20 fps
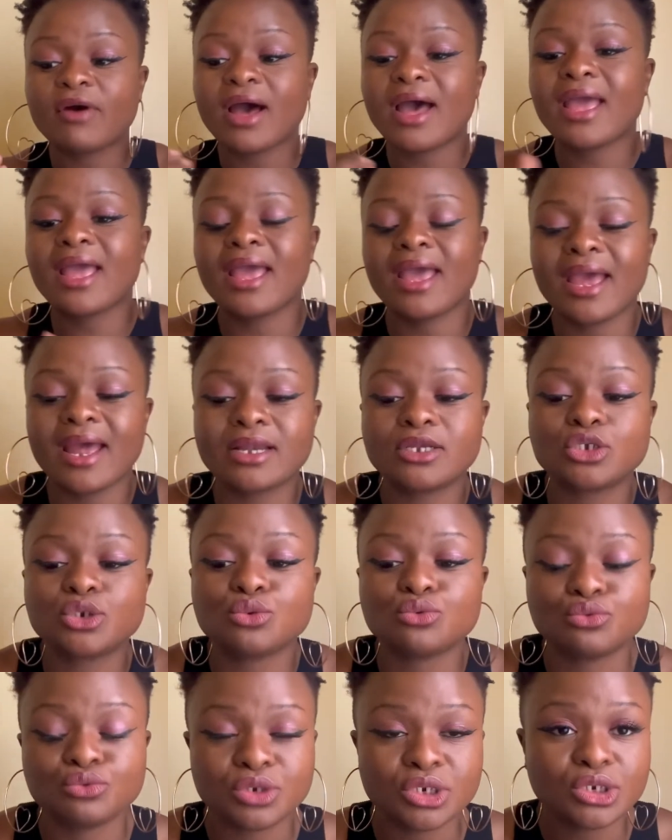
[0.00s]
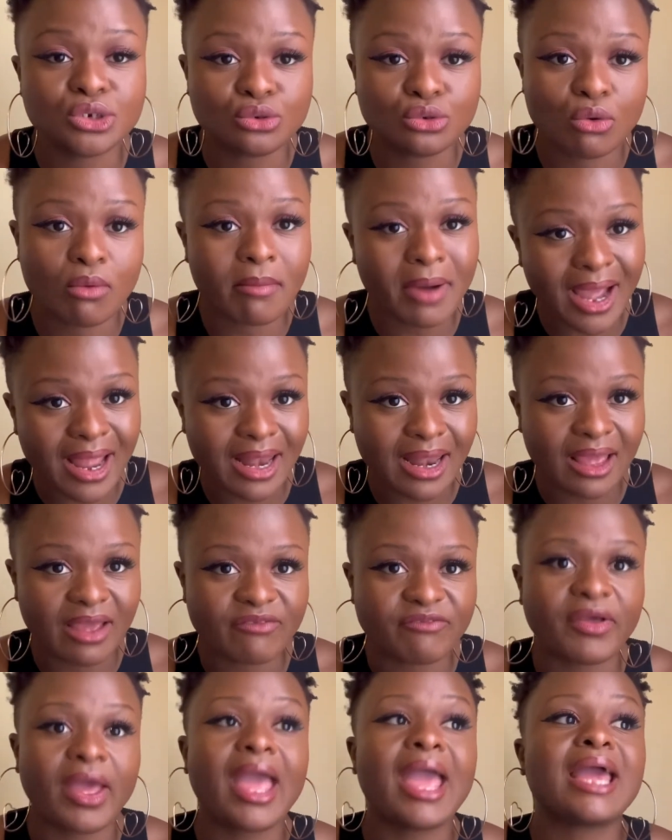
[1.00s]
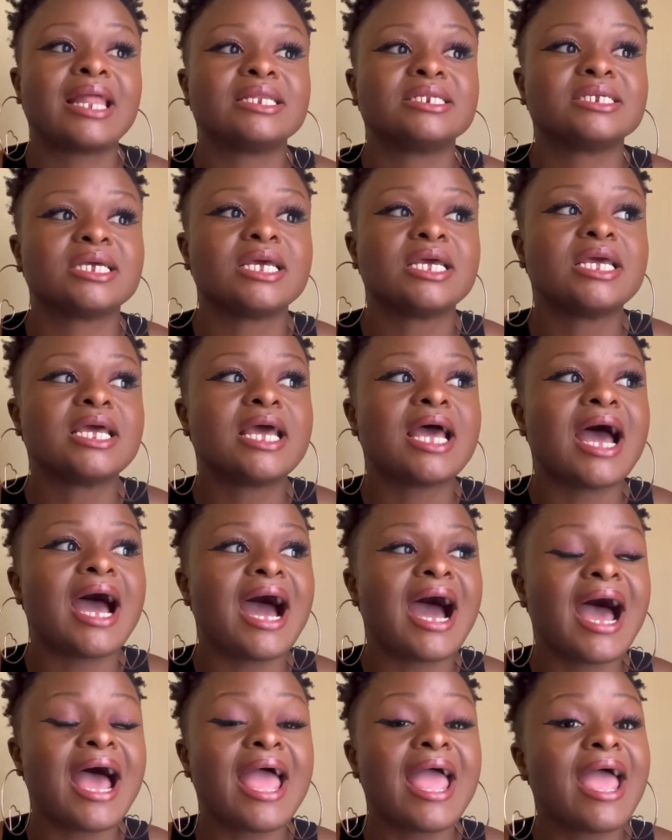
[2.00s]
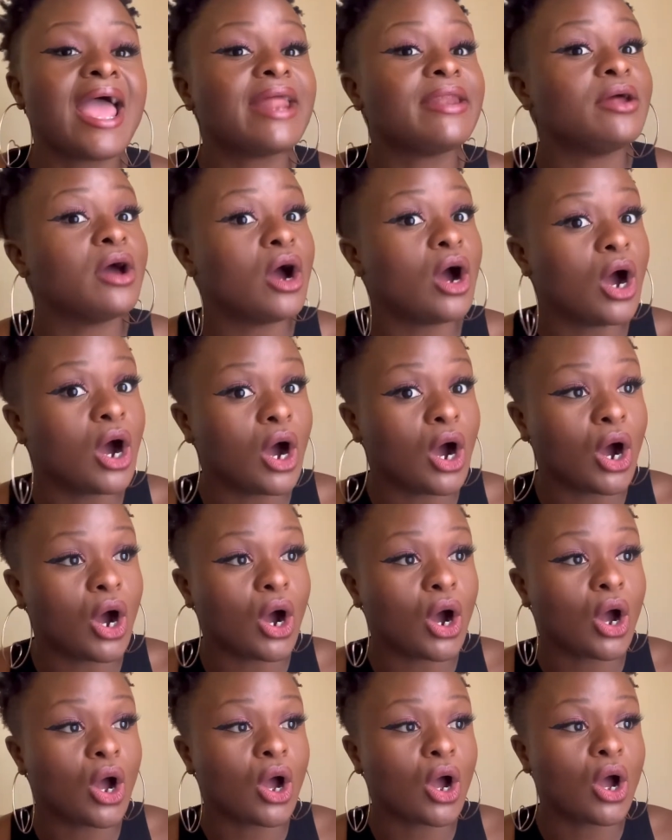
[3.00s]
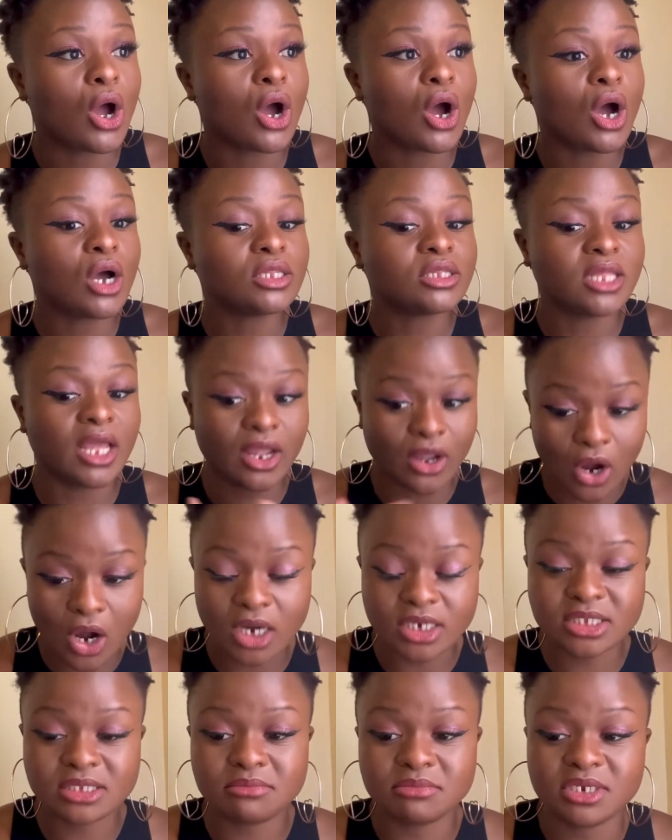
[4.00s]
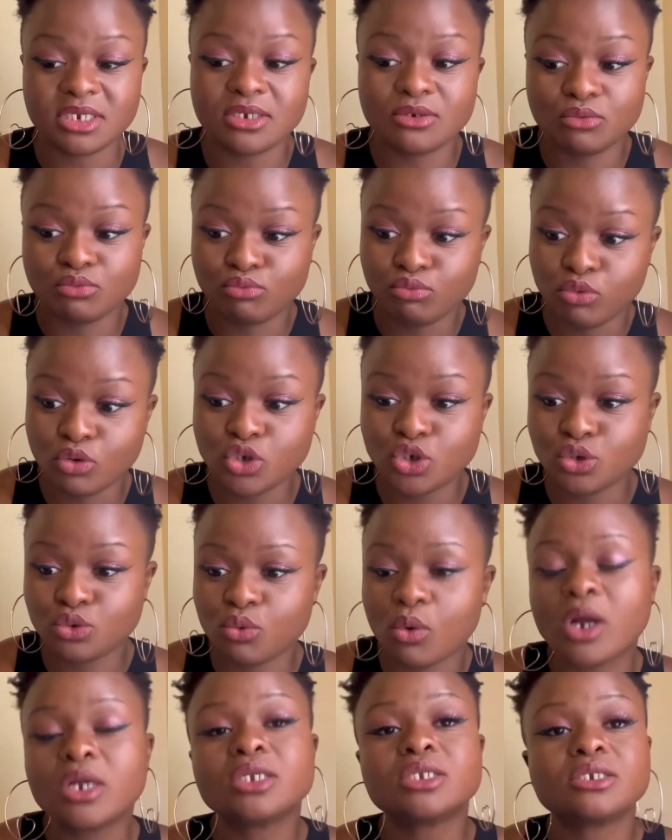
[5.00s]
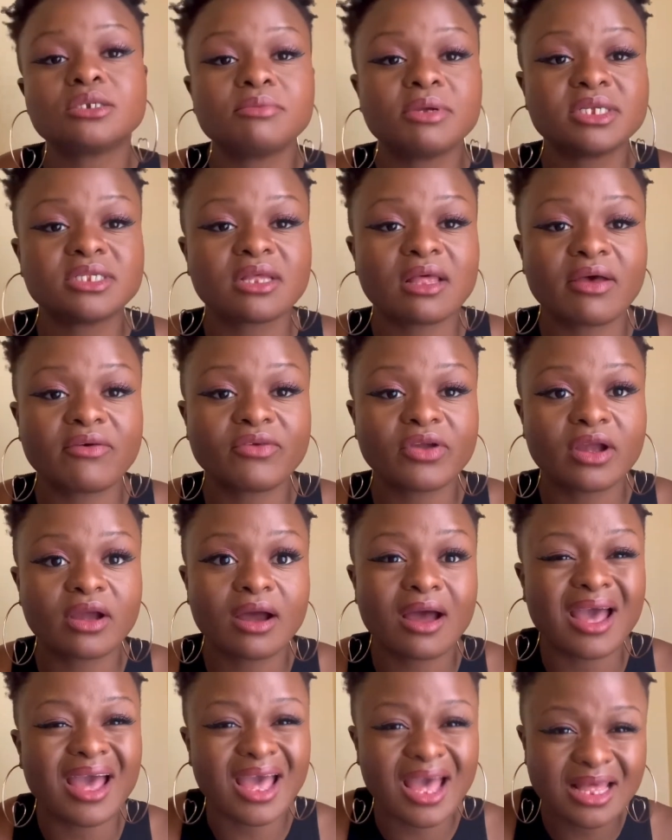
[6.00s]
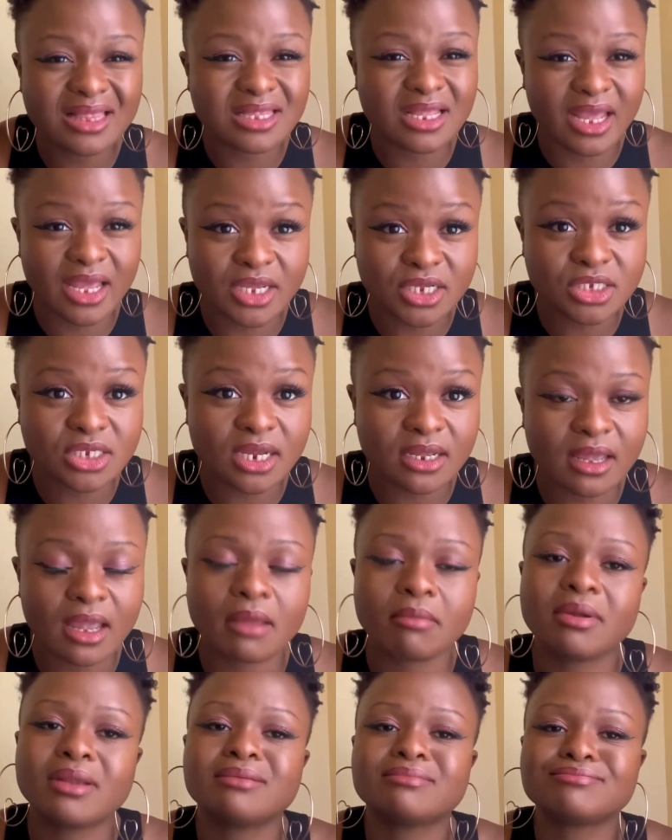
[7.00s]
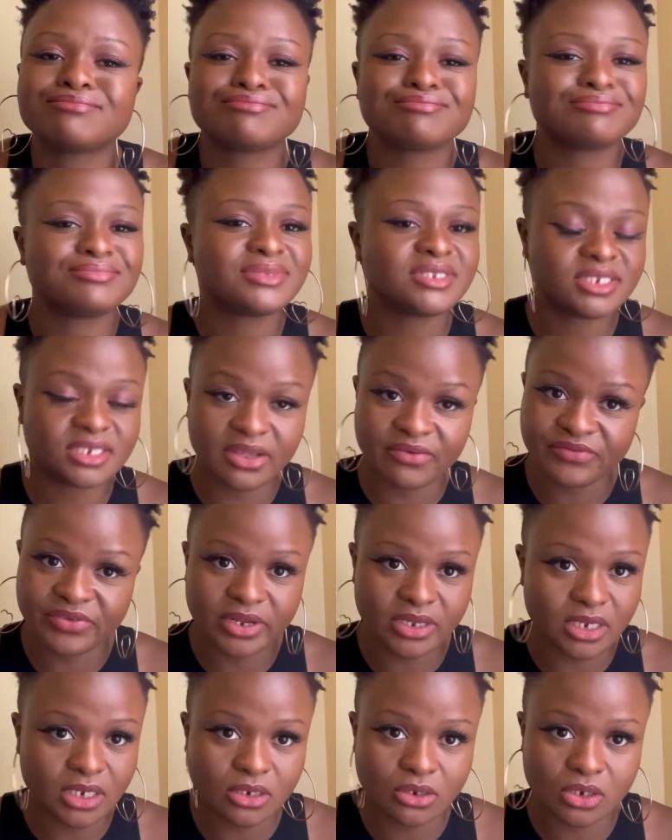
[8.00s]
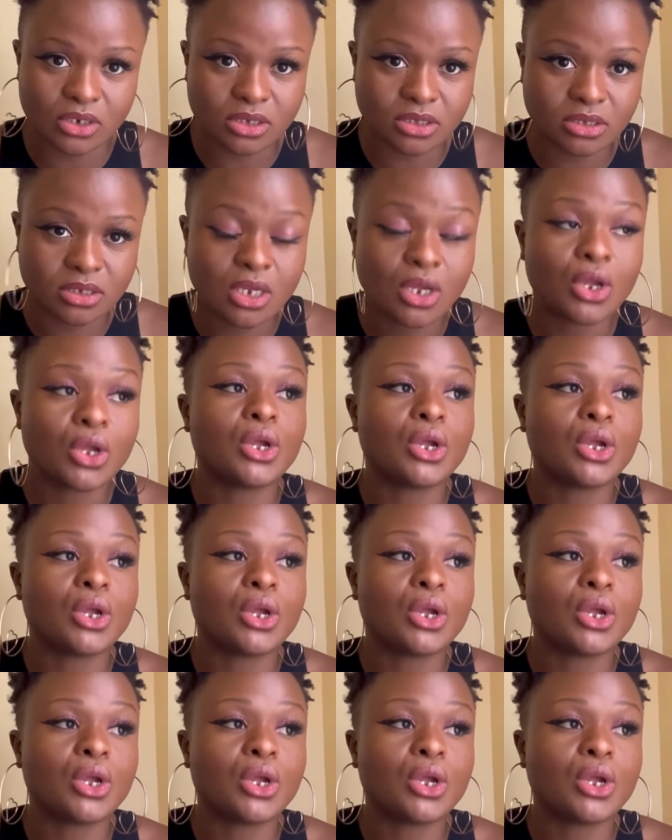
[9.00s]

I had to redo my life and I had they asked me, would you want to be in South Africa at the age I came in? Definitely not.